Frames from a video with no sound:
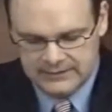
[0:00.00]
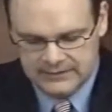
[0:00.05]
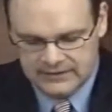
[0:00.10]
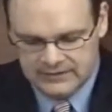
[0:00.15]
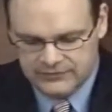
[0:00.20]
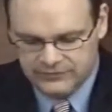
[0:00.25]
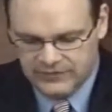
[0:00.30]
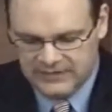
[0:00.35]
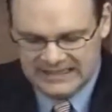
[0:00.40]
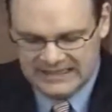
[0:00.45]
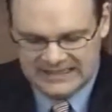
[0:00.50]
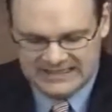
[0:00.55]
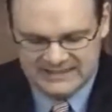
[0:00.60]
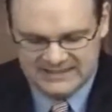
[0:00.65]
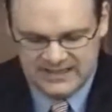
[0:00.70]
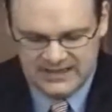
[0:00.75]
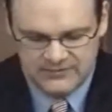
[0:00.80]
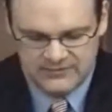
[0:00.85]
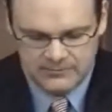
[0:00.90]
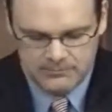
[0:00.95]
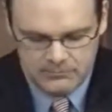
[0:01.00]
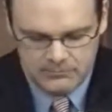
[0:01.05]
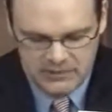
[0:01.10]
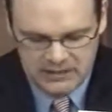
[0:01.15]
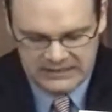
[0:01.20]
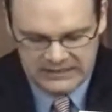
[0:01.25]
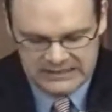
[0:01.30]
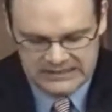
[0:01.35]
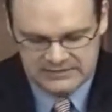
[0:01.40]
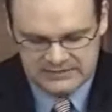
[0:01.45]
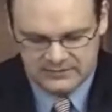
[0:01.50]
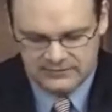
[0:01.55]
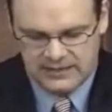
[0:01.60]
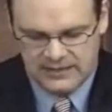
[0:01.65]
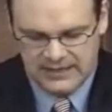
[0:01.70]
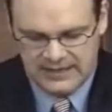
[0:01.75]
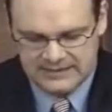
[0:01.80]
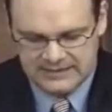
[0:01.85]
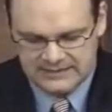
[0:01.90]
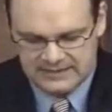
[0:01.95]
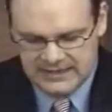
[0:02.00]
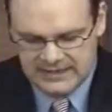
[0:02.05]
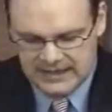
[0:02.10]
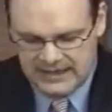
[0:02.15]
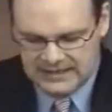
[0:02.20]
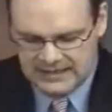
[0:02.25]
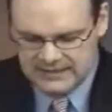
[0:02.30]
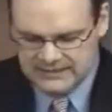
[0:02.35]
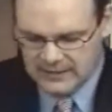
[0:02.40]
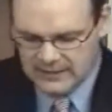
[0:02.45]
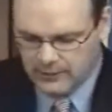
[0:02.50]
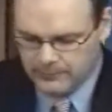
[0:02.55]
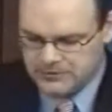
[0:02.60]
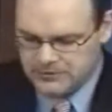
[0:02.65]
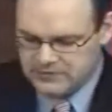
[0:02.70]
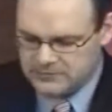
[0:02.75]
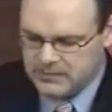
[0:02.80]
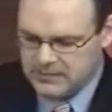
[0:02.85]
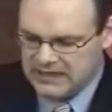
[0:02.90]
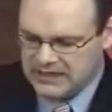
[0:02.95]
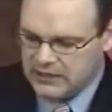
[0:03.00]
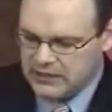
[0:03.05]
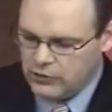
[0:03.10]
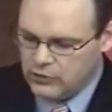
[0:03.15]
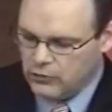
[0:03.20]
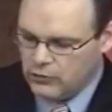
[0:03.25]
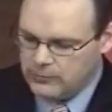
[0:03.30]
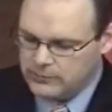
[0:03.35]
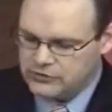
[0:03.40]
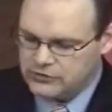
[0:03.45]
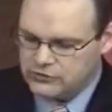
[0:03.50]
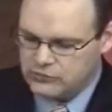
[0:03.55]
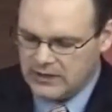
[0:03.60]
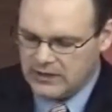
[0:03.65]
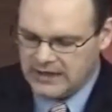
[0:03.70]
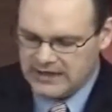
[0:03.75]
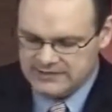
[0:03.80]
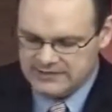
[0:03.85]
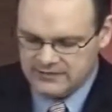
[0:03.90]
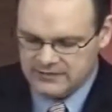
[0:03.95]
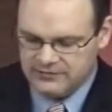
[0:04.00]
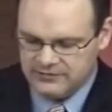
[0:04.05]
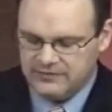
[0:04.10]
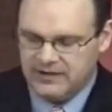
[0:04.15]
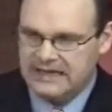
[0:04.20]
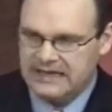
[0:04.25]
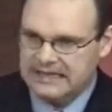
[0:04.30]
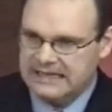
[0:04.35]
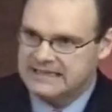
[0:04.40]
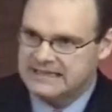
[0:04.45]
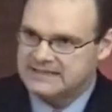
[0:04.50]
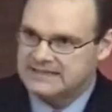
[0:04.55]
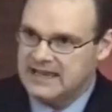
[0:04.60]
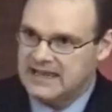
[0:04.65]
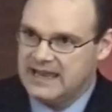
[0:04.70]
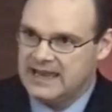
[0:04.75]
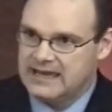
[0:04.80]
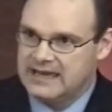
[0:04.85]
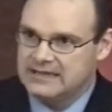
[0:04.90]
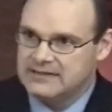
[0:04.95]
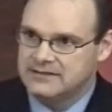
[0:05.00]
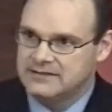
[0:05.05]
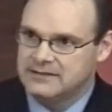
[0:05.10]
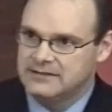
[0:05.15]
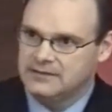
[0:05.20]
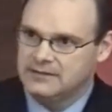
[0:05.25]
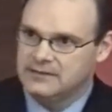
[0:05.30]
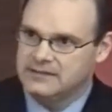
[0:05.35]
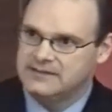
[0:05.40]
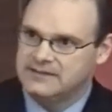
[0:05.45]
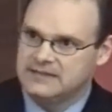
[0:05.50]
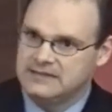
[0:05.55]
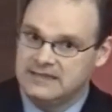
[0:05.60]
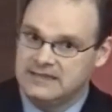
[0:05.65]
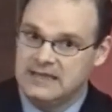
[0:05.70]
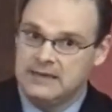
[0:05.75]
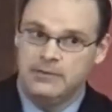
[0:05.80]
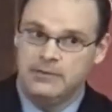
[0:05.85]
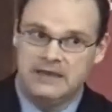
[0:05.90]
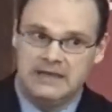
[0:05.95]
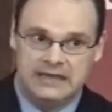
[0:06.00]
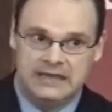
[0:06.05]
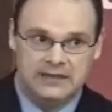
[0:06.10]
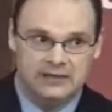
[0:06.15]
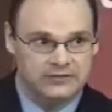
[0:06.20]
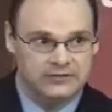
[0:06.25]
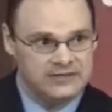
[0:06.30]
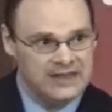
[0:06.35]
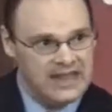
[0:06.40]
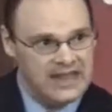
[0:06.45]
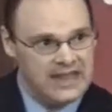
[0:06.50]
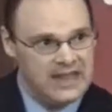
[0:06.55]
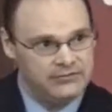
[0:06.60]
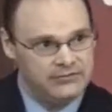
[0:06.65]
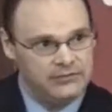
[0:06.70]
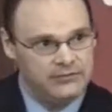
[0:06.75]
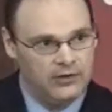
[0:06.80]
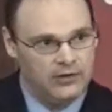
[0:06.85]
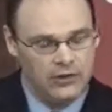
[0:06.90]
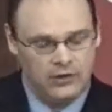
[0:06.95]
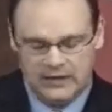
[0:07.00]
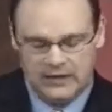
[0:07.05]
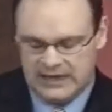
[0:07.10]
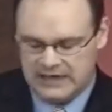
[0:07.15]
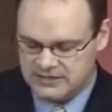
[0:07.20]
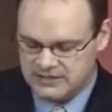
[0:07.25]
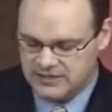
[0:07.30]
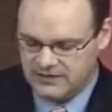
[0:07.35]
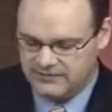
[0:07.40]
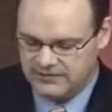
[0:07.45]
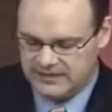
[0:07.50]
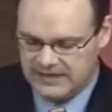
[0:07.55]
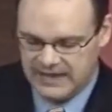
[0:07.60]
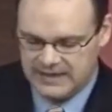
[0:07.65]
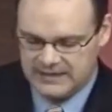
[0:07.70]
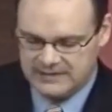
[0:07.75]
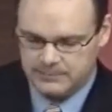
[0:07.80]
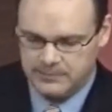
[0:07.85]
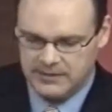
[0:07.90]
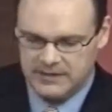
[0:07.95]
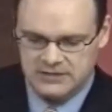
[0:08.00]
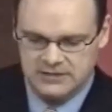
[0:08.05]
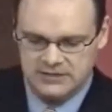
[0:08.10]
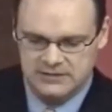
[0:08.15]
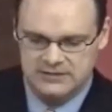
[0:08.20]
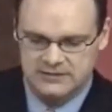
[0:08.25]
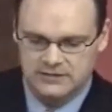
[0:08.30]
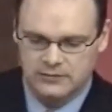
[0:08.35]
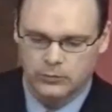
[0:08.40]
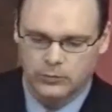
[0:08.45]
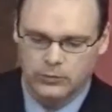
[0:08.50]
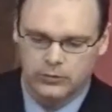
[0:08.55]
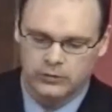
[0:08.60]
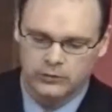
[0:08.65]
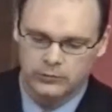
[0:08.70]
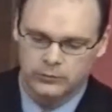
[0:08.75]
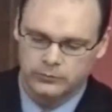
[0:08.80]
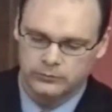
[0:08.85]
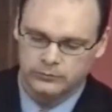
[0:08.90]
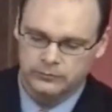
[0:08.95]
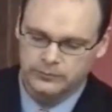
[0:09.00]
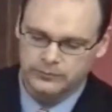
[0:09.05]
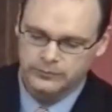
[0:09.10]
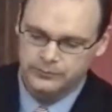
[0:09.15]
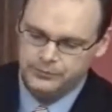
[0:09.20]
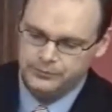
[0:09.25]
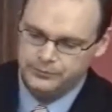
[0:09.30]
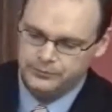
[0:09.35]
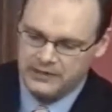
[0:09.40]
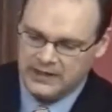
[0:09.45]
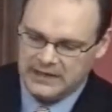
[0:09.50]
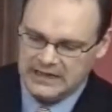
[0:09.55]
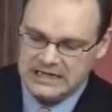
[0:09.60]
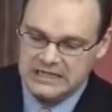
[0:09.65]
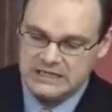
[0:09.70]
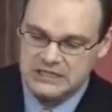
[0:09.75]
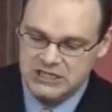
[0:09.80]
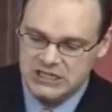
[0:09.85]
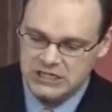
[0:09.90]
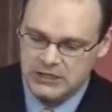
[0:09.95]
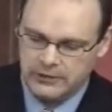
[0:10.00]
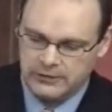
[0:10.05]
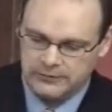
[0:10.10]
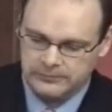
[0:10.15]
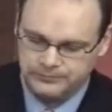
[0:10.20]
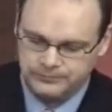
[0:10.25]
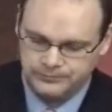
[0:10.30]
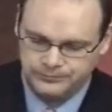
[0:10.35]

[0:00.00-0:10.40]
This funding has saved millions of lives and has helped us make enormous strides in the fight against AIDS. You see, TB kills half of all HIV/AIDS patients in the world each year.